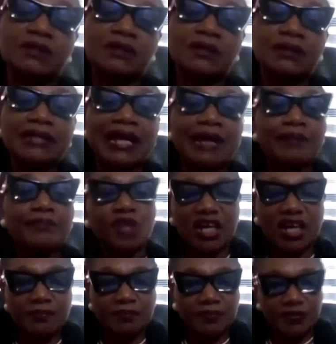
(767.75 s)
now I'm talking
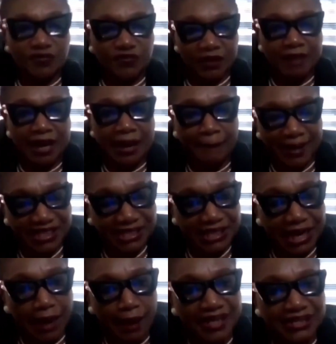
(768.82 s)
in my personal
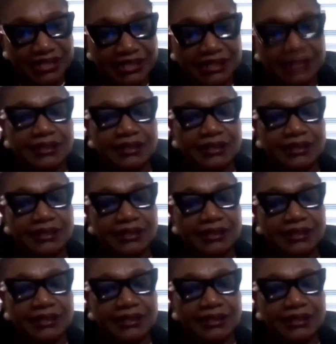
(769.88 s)
capacity.